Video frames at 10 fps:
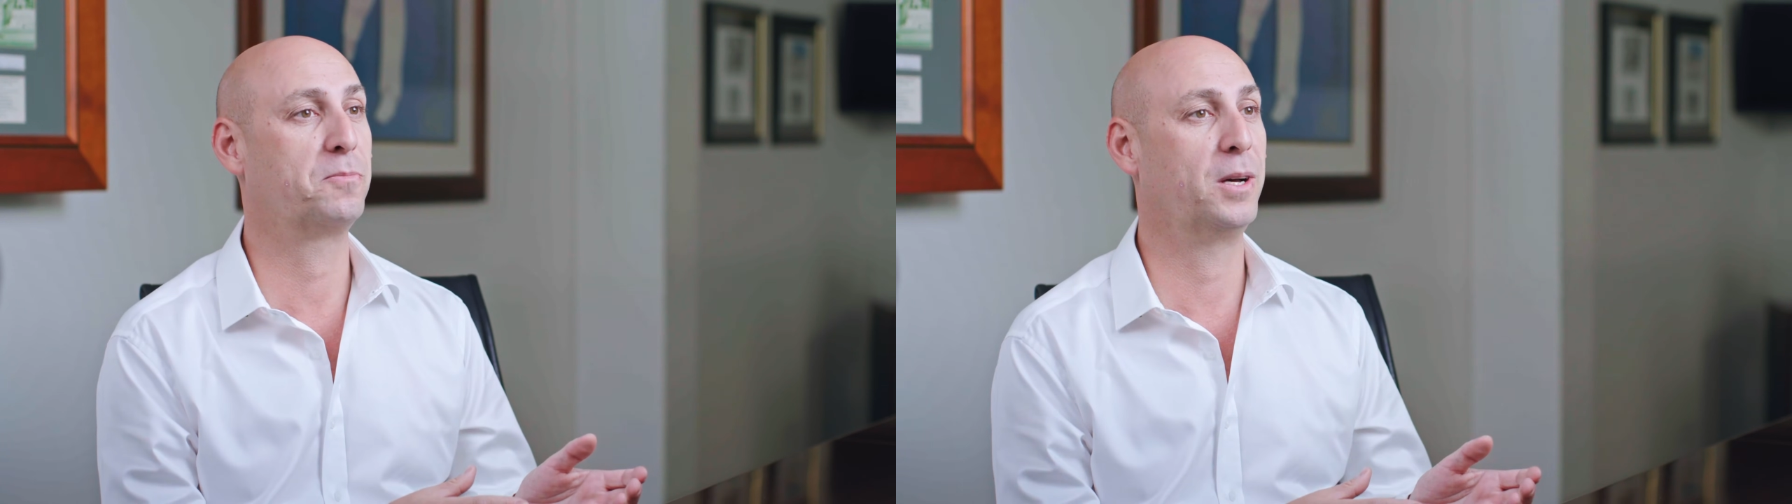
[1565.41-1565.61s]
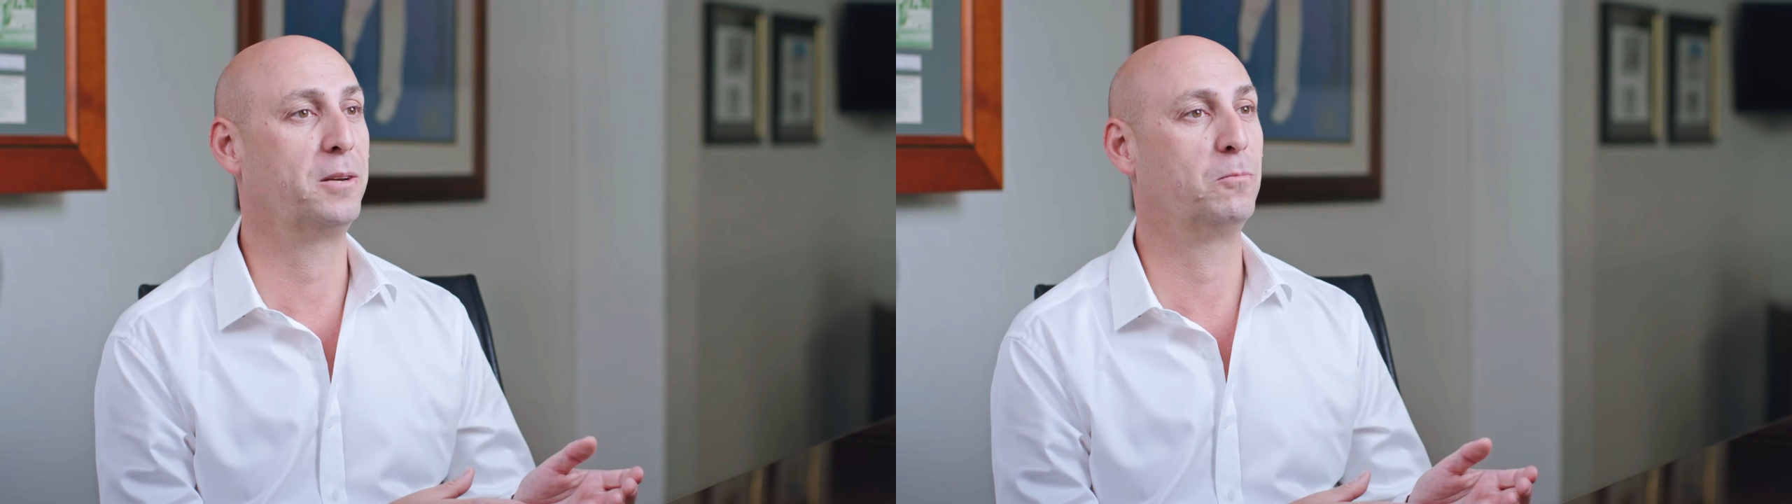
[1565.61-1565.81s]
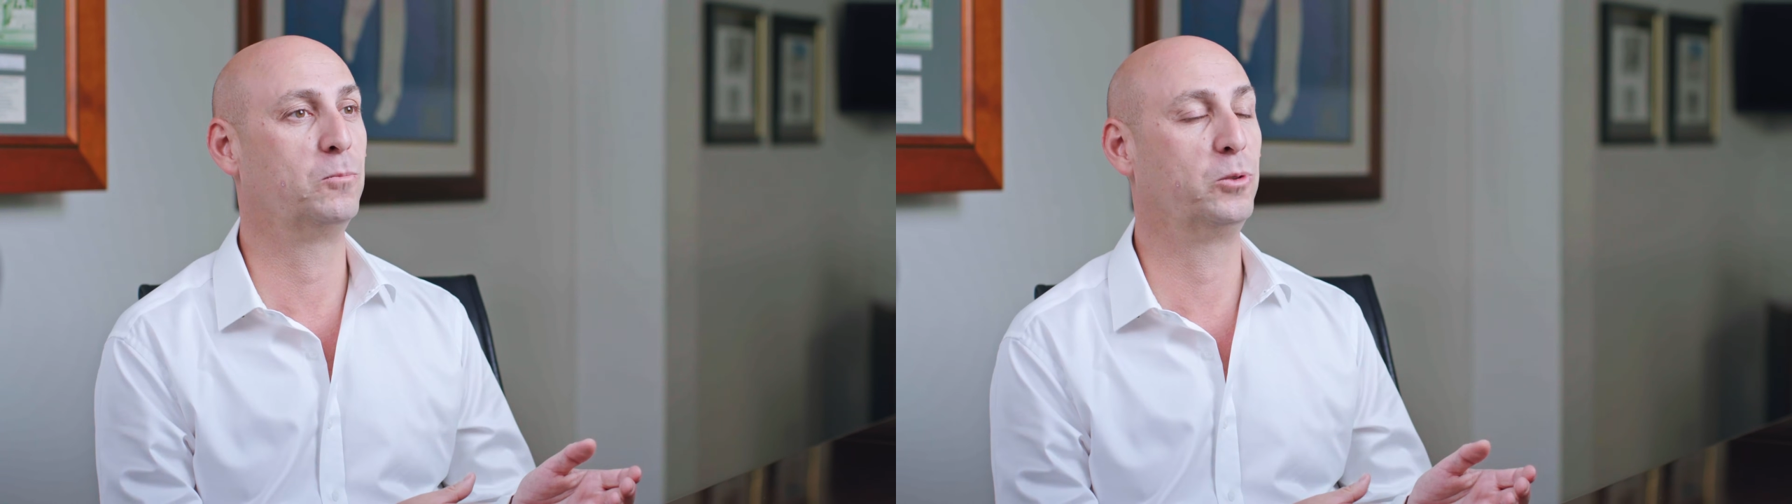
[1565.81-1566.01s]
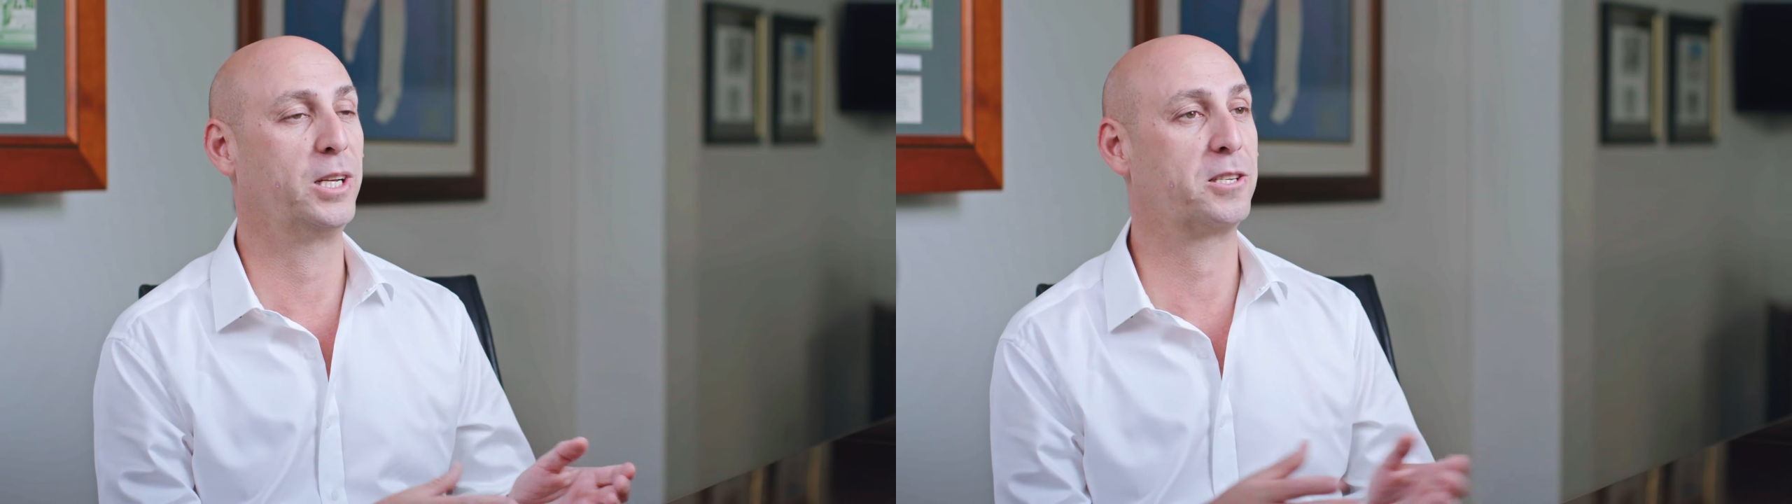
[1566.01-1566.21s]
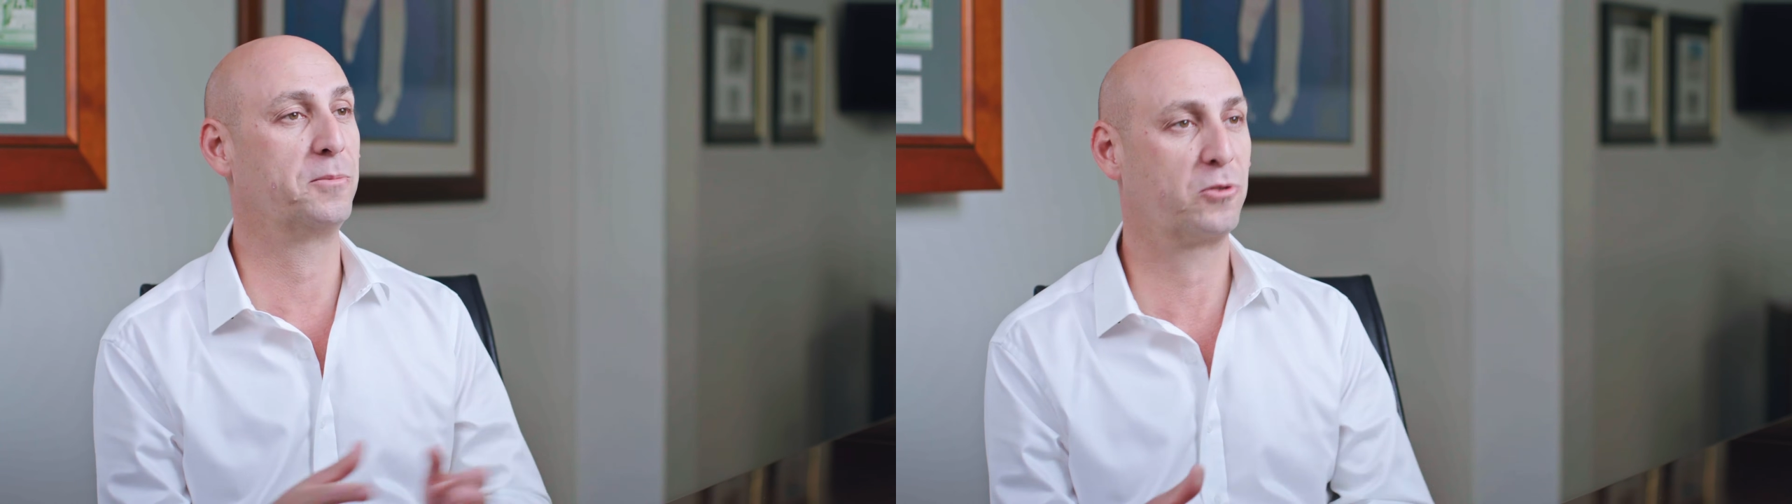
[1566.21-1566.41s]
but we'll
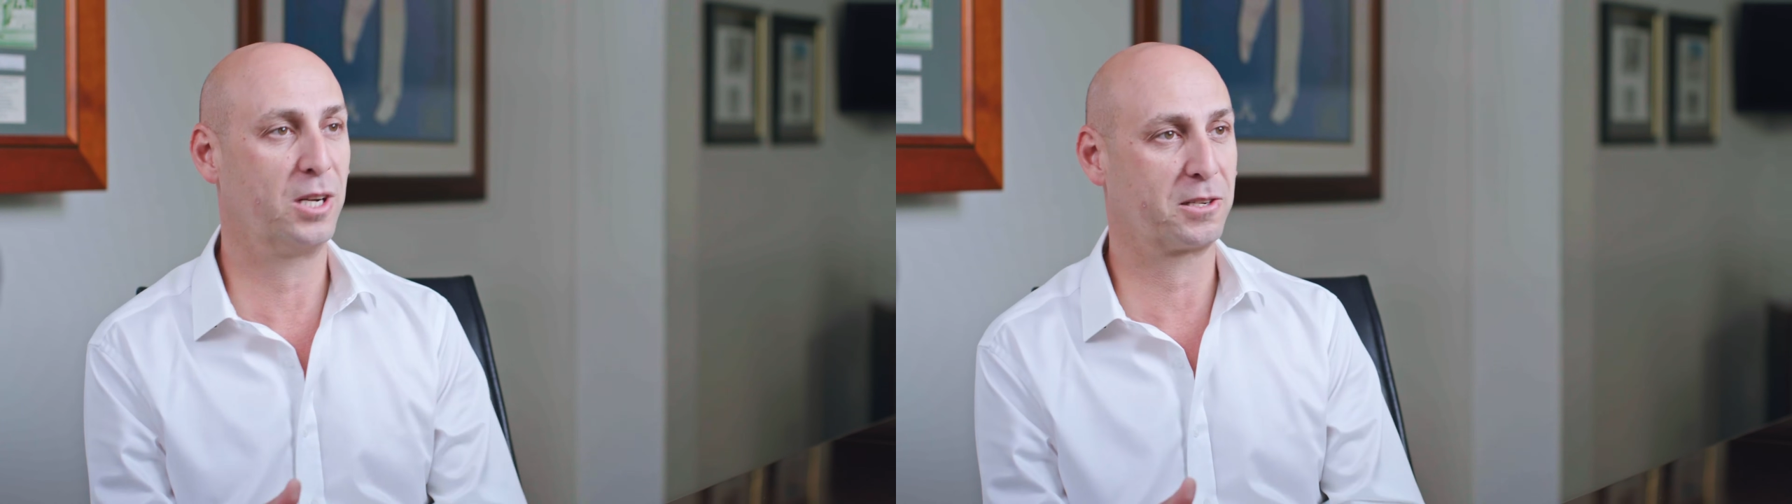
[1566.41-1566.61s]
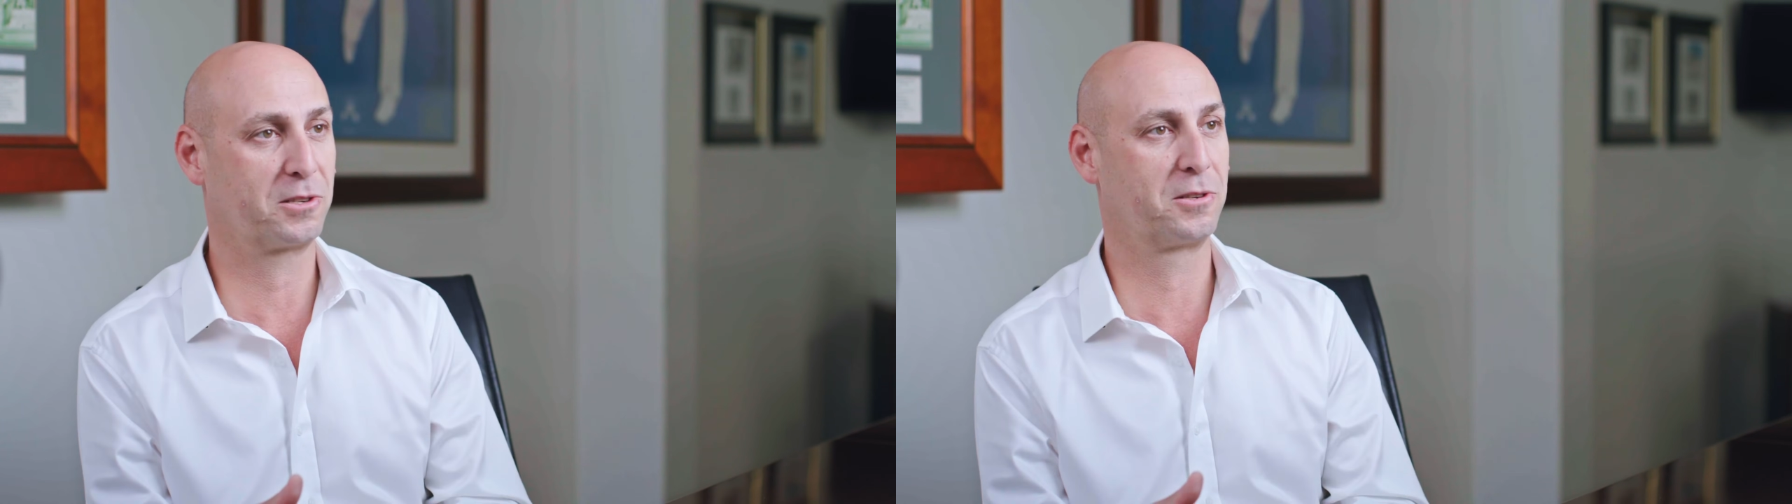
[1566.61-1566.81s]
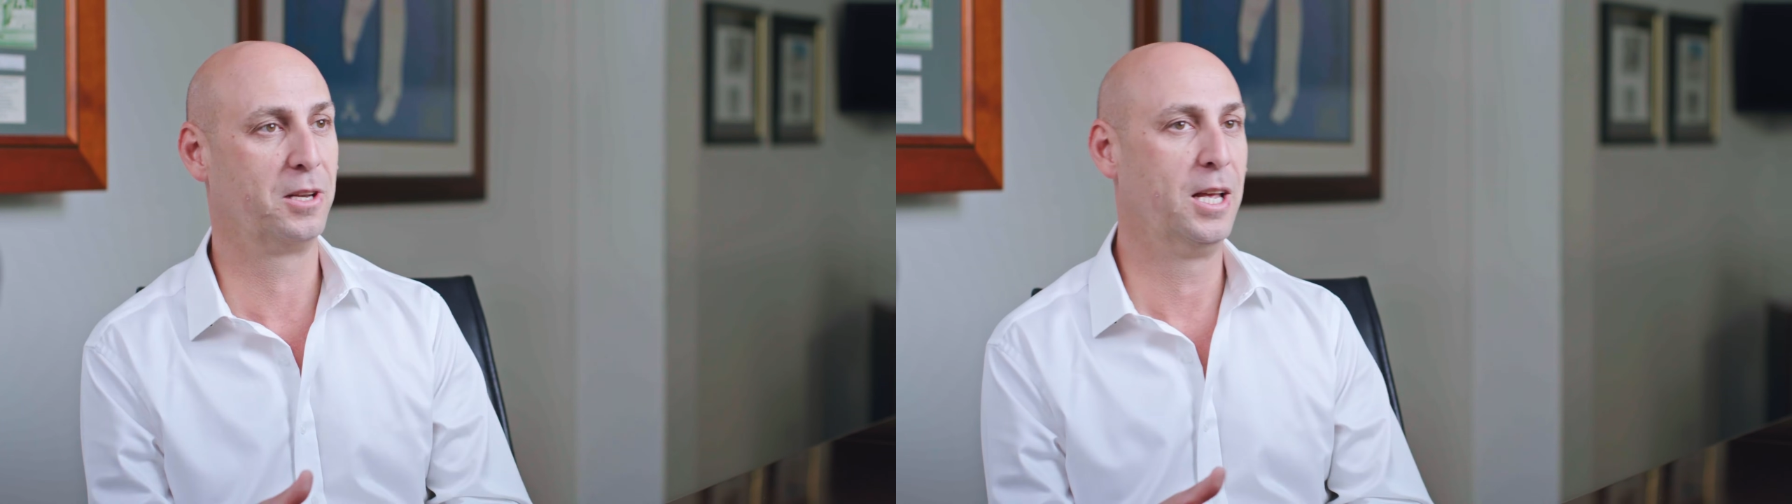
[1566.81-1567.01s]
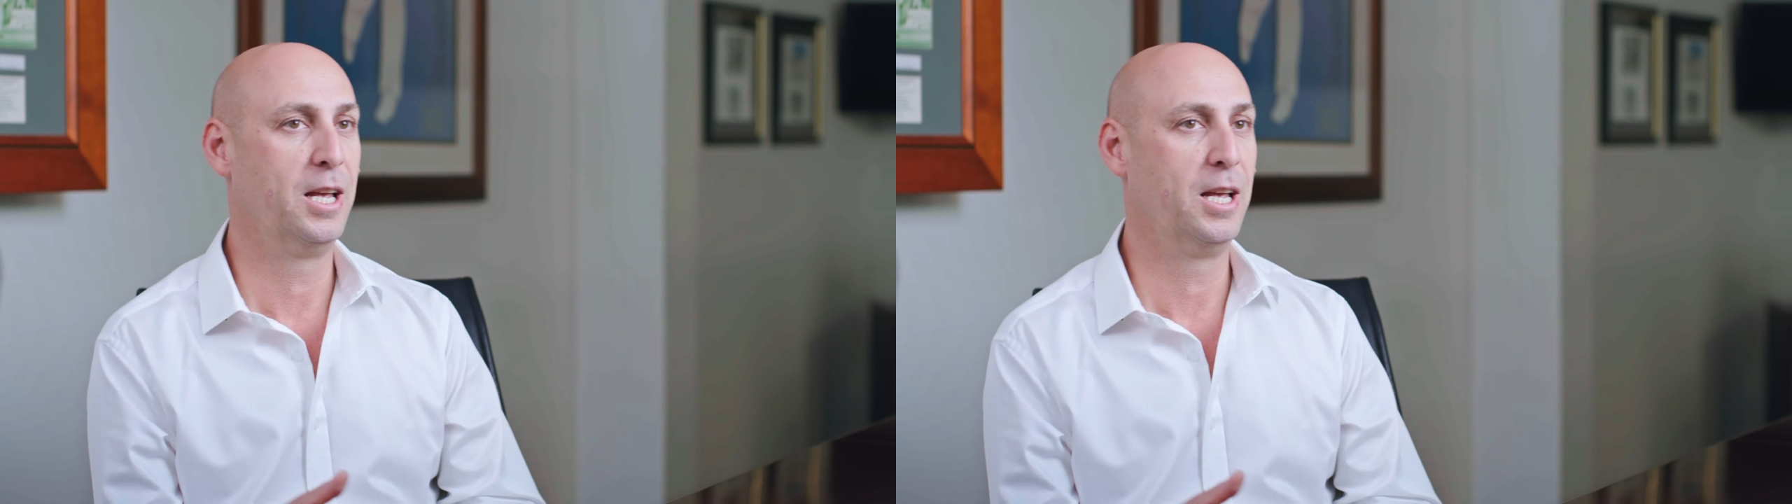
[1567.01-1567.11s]
get some trucks,